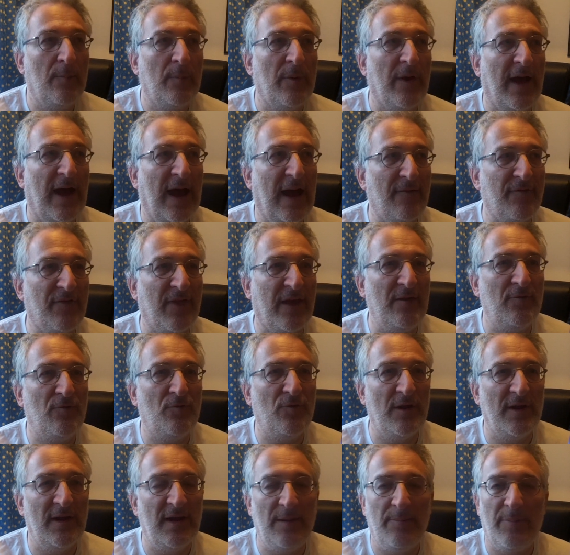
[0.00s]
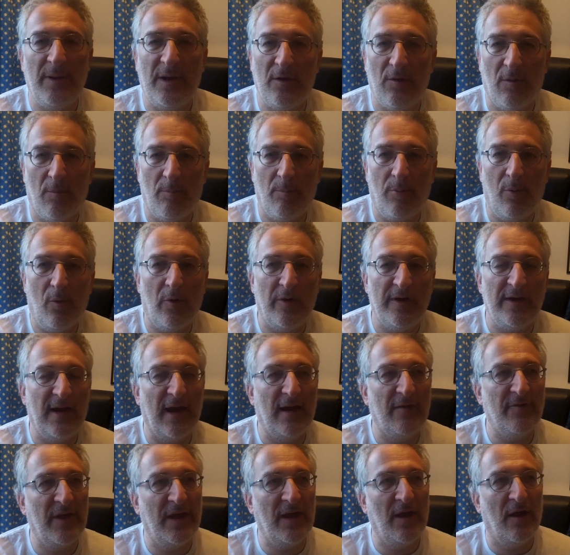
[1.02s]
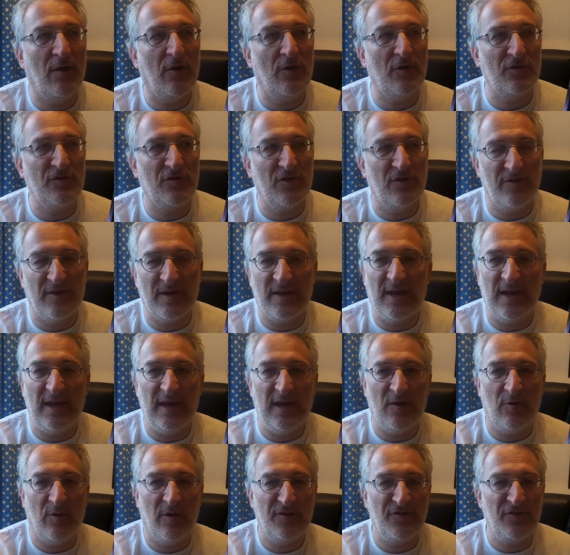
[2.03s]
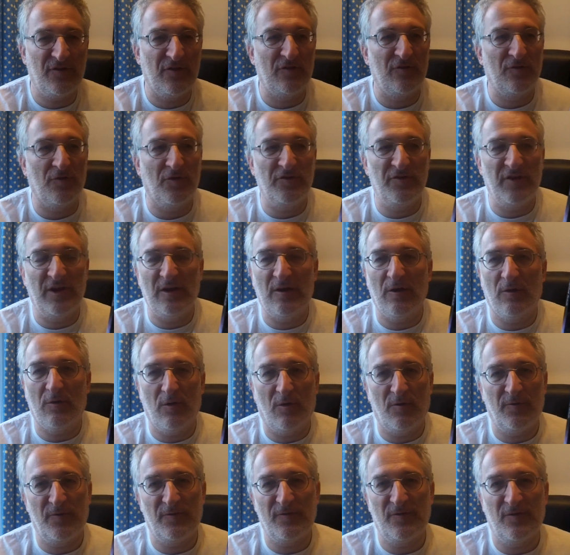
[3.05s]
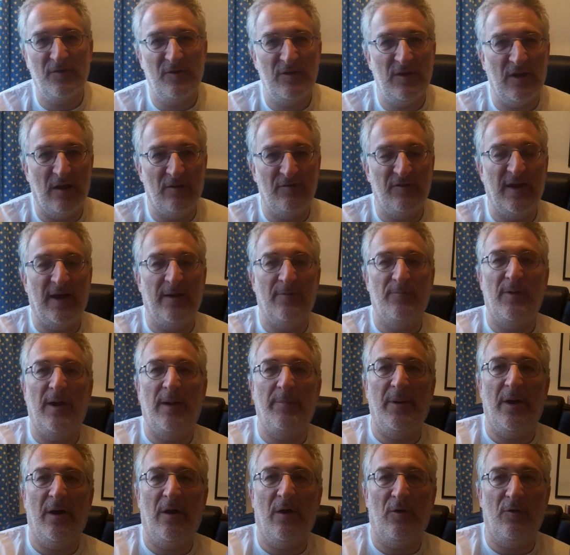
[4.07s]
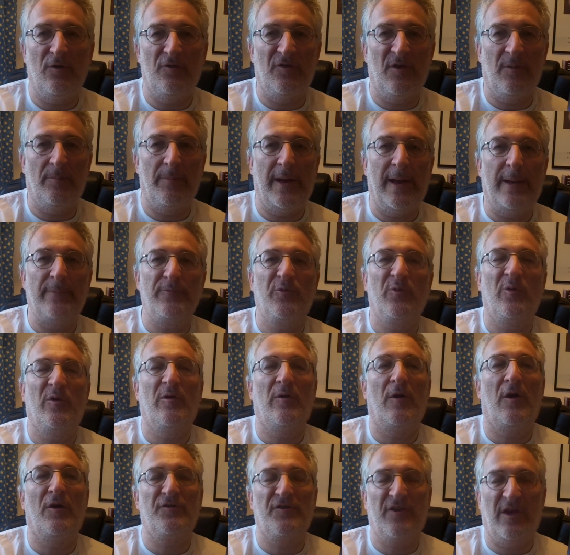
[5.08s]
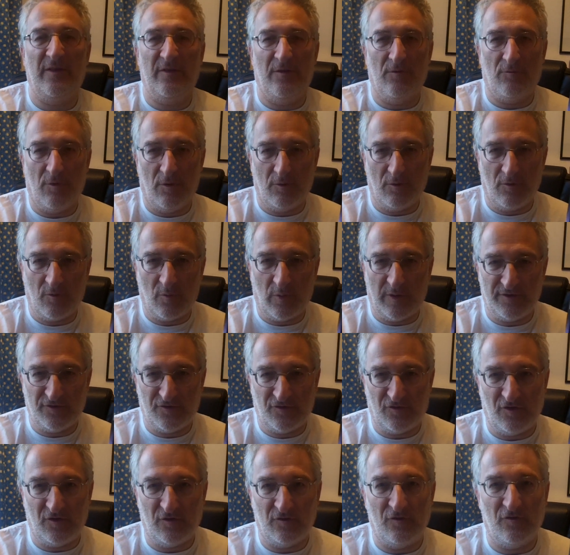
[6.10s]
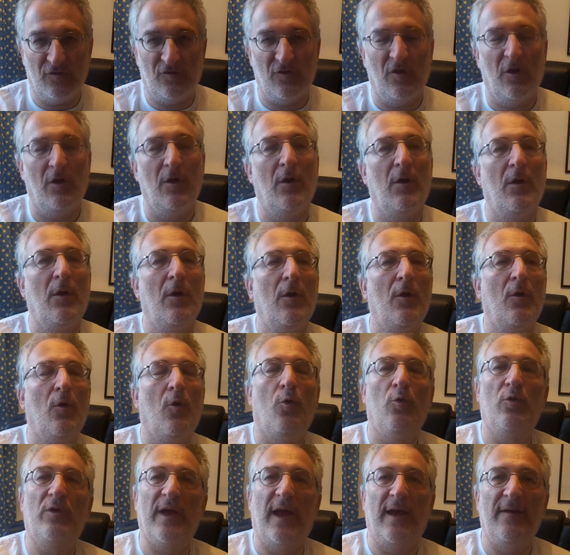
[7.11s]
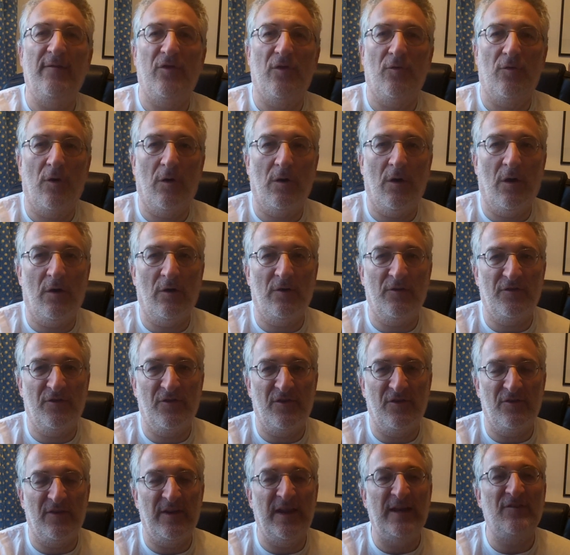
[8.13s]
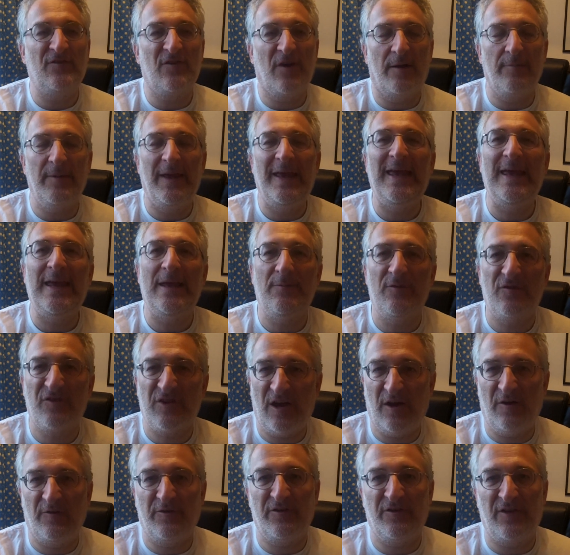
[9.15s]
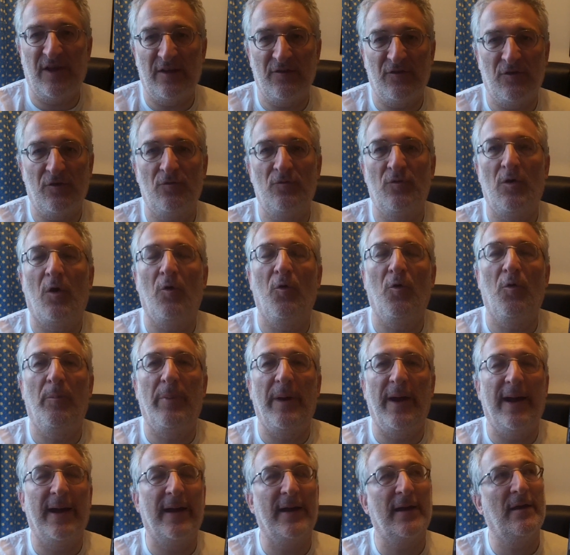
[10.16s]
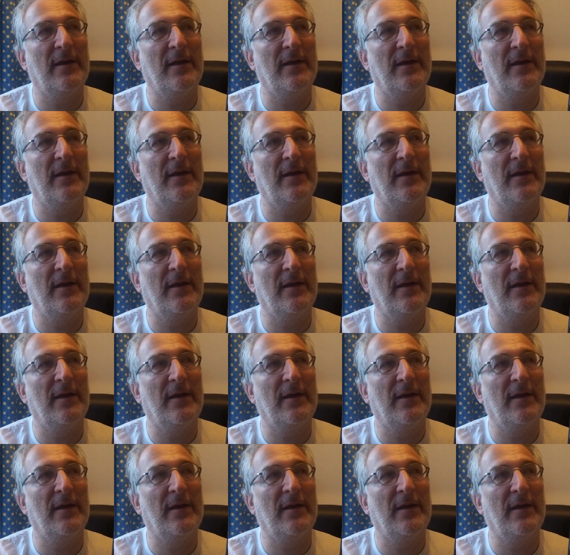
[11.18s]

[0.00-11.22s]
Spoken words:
but have they really been on point? Have they answered the key questions, or has he gone off, you know, down rabbit holes that perhaps were asking the wrong questions or gave the wrong answers? And each time he himself has had to roll back,